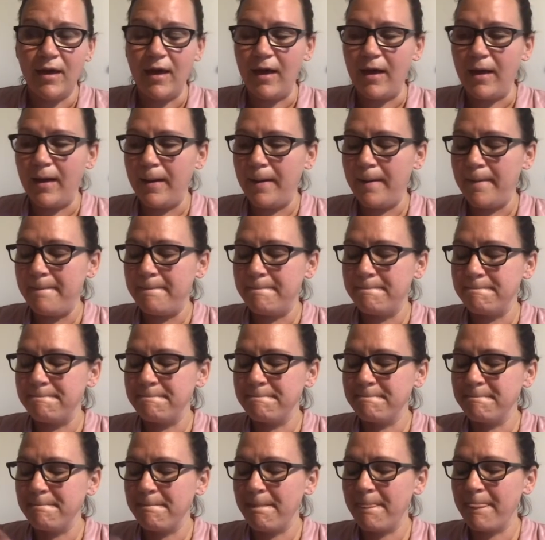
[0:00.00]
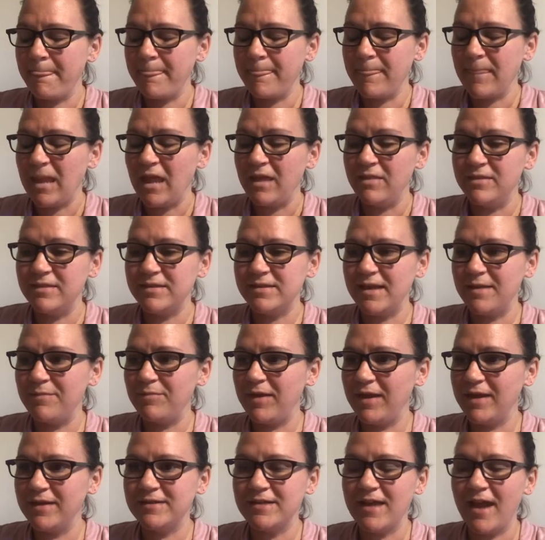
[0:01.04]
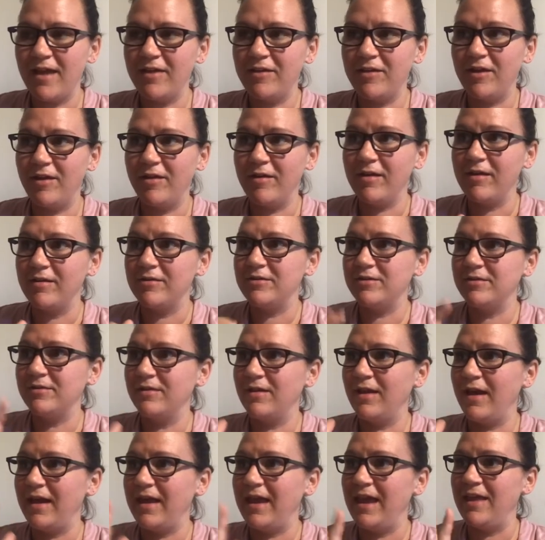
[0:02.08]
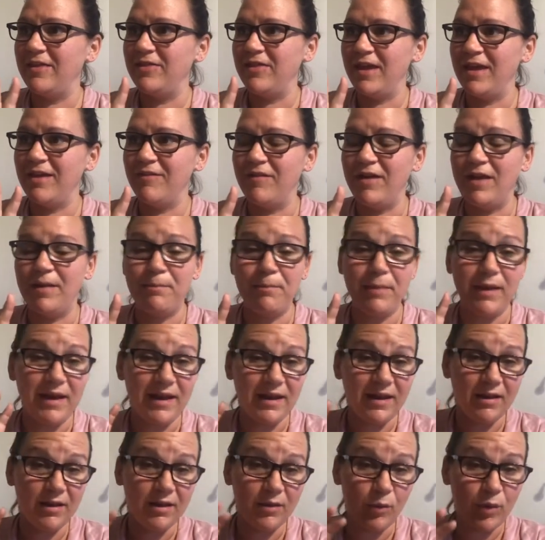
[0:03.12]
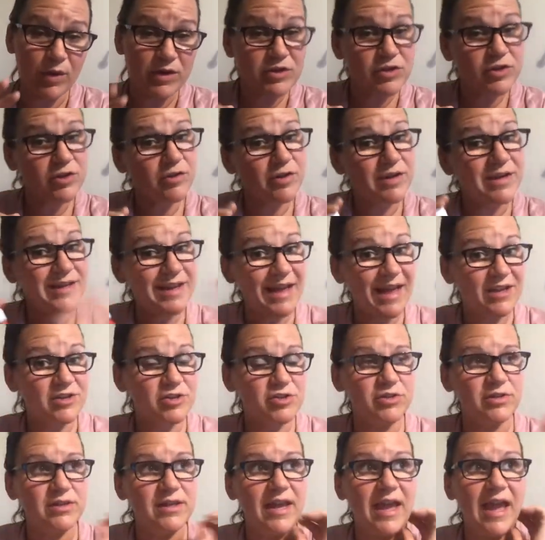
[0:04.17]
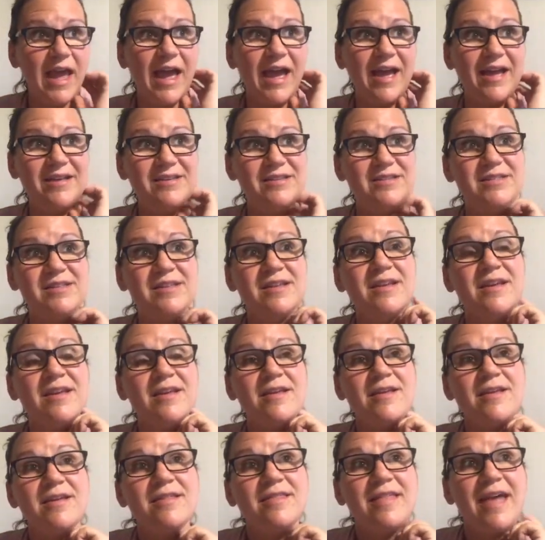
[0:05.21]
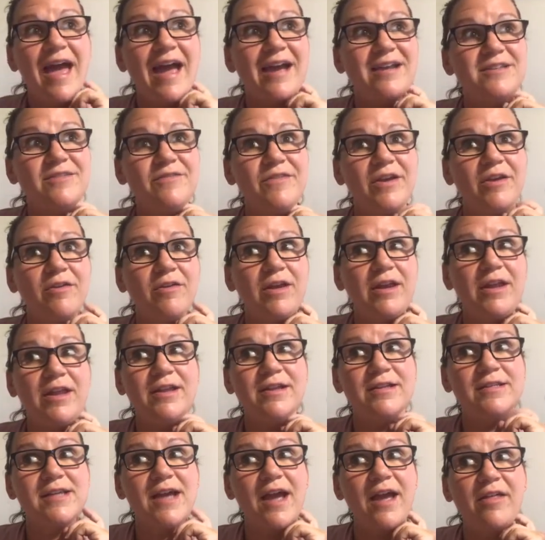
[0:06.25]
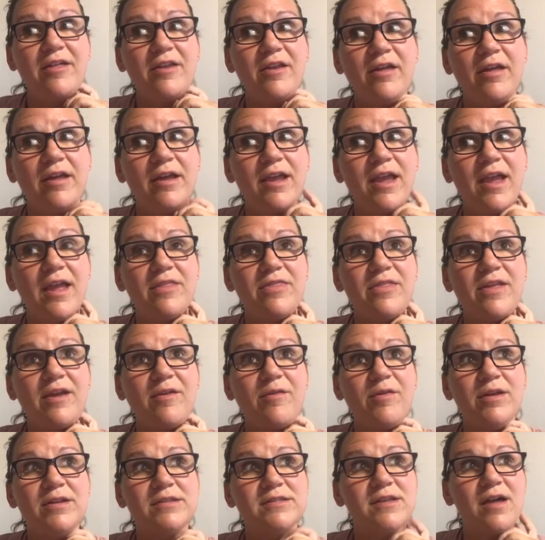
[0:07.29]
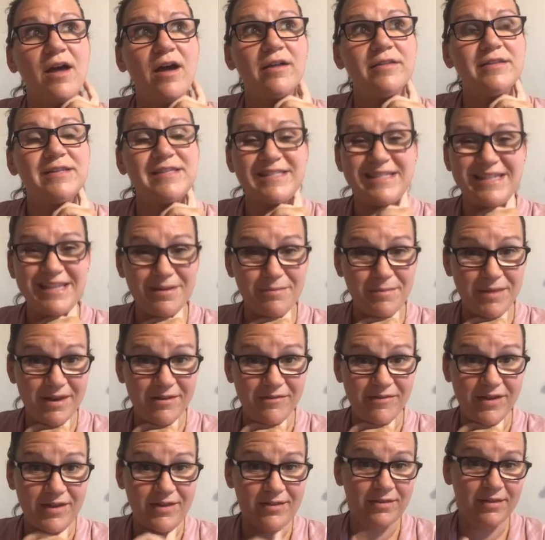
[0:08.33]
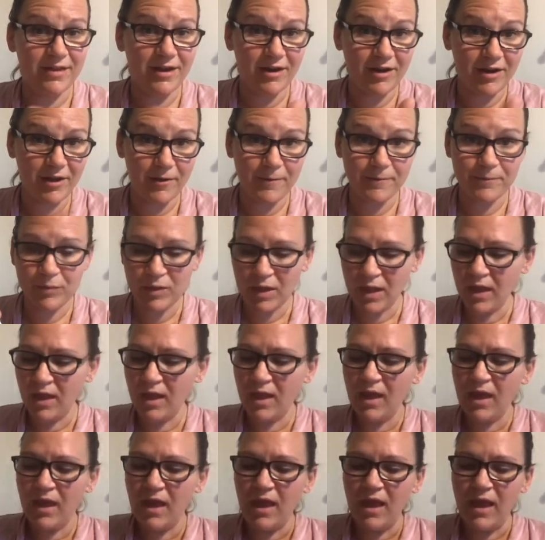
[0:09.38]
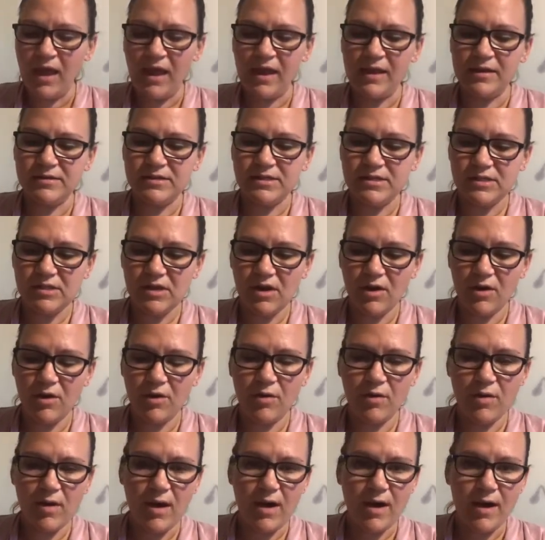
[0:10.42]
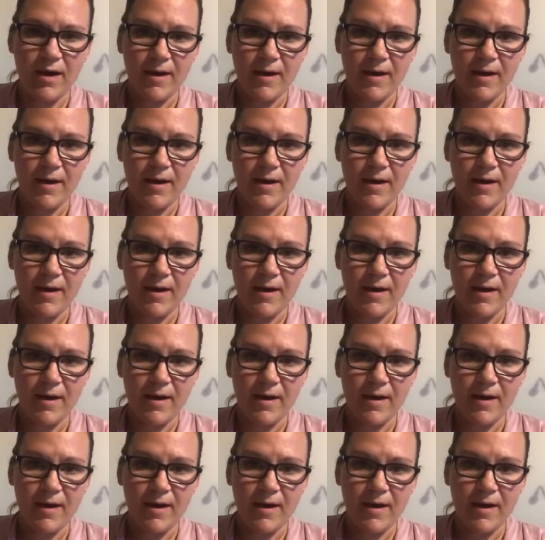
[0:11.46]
the same thing in Tylenol. I can't think of it. But wintergreen naturally has the active ingredient in Tylenol. I can't think of what it's called. Acetaminophen. There you go. And so